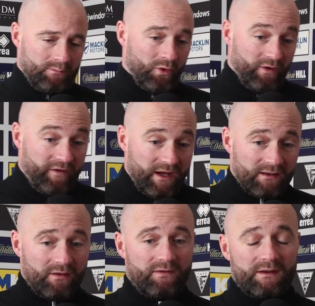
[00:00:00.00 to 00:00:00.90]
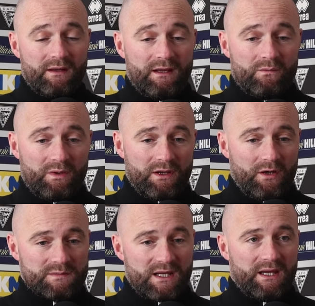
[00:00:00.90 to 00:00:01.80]
effective and when it
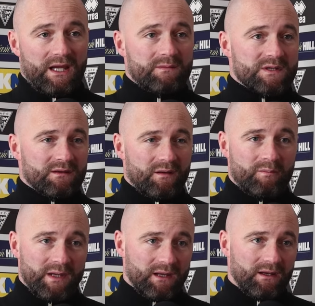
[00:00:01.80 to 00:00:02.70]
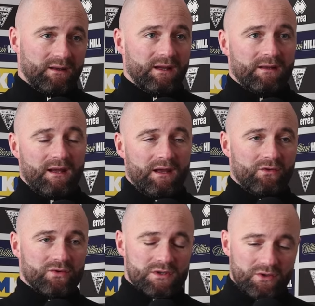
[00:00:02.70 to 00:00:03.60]
comes to games and be greedy and
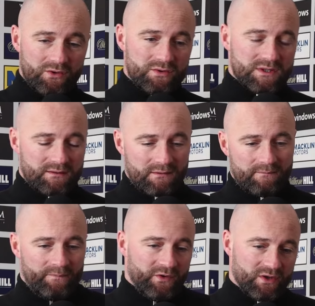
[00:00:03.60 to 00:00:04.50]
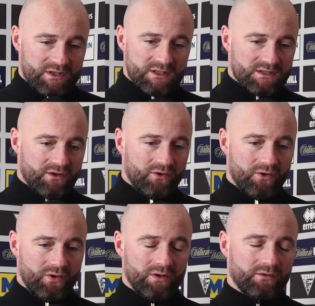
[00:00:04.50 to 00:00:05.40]
get those goals. And look, it's
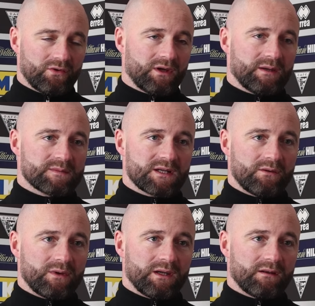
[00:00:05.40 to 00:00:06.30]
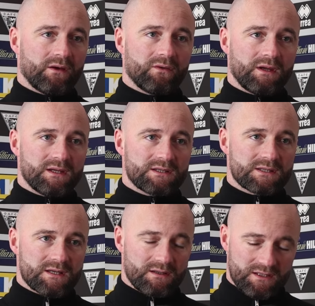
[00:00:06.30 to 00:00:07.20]
two games in a week now that
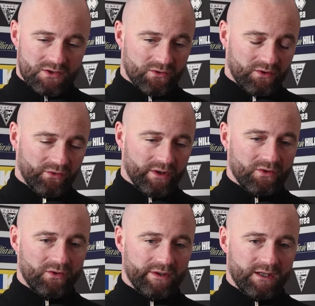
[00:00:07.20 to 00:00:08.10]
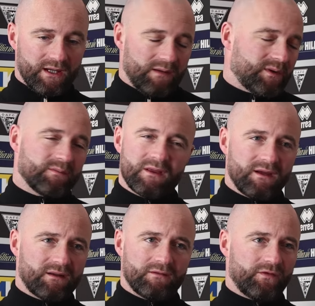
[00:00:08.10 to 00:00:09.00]
he's scored the only goal in the game, and I'm
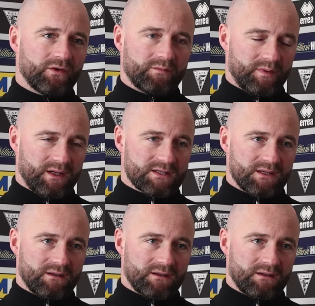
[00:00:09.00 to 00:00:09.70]
delighted for him because